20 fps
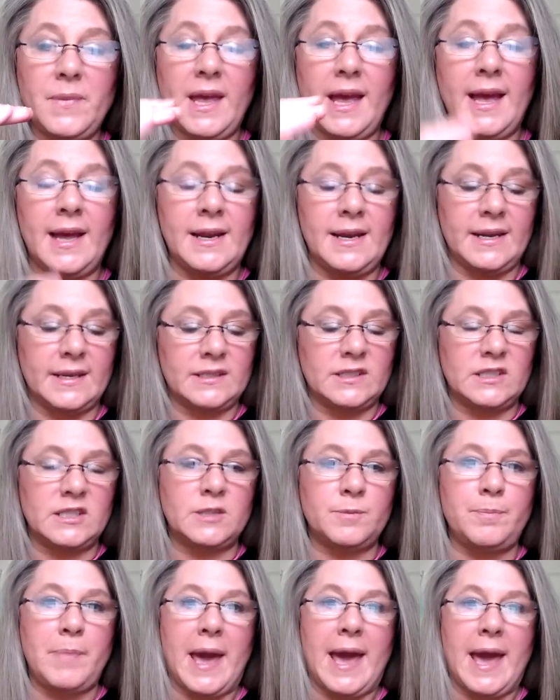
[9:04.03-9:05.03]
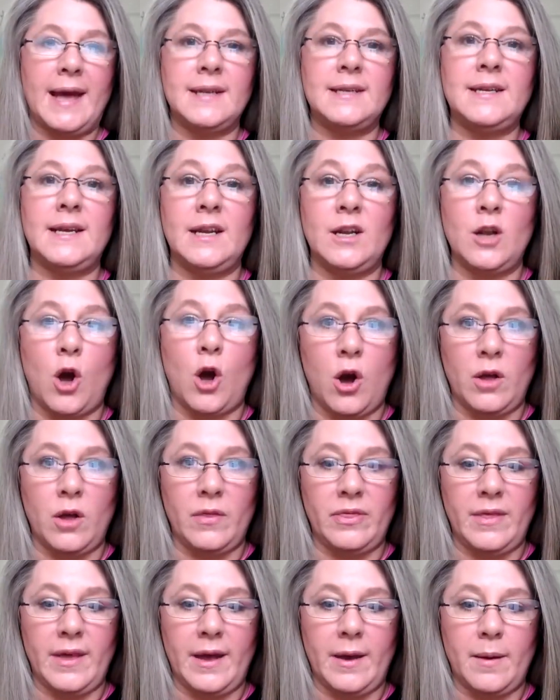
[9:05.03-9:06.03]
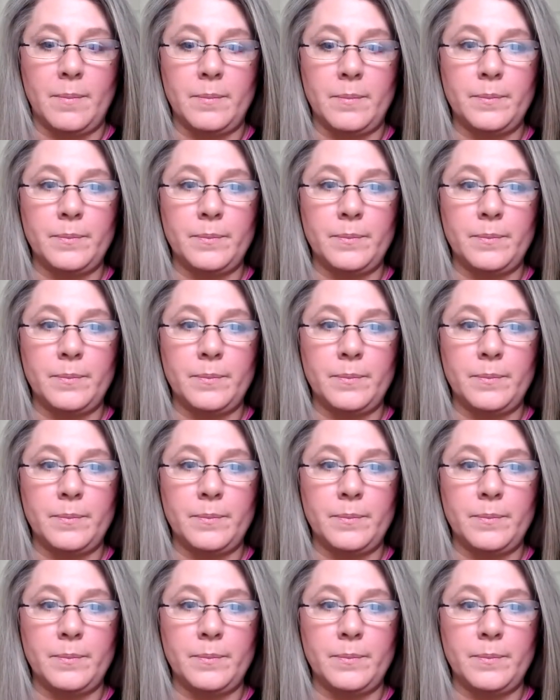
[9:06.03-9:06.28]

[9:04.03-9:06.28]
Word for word: and expanding on them